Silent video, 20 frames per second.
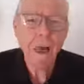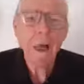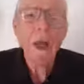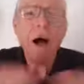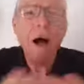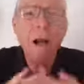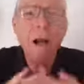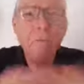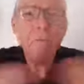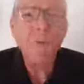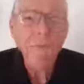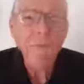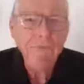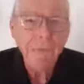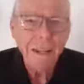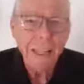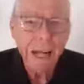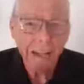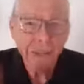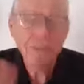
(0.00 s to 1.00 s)
I'm all
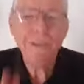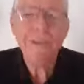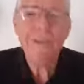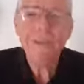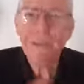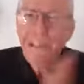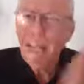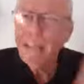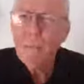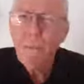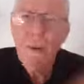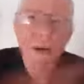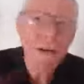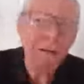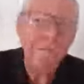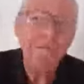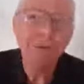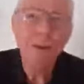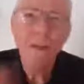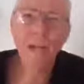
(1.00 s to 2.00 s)
for that too. That's
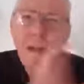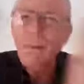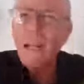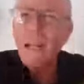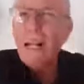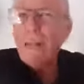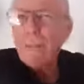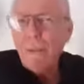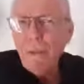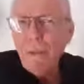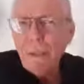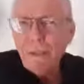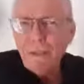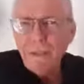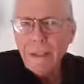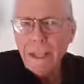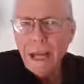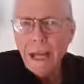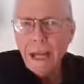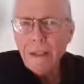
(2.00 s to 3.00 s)
wonderful. I'm glad you're in it
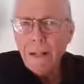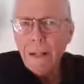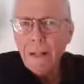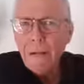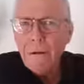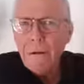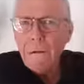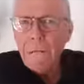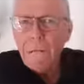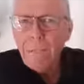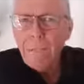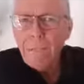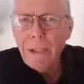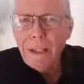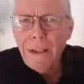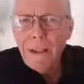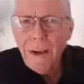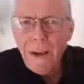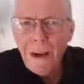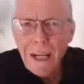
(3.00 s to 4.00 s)
for that. But
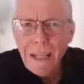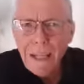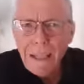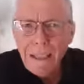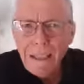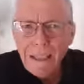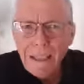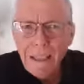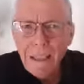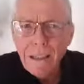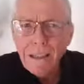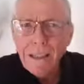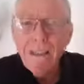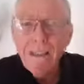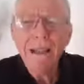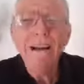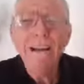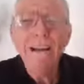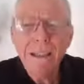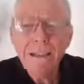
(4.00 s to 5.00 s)
guys,
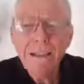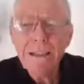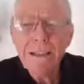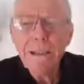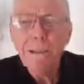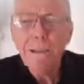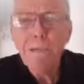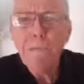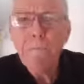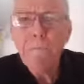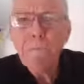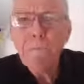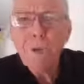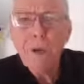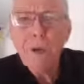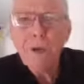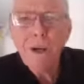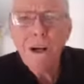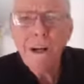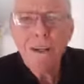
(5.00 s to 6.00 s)
you
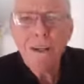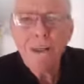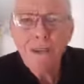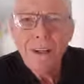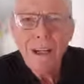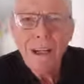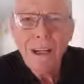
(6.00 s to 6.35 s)
got to earn a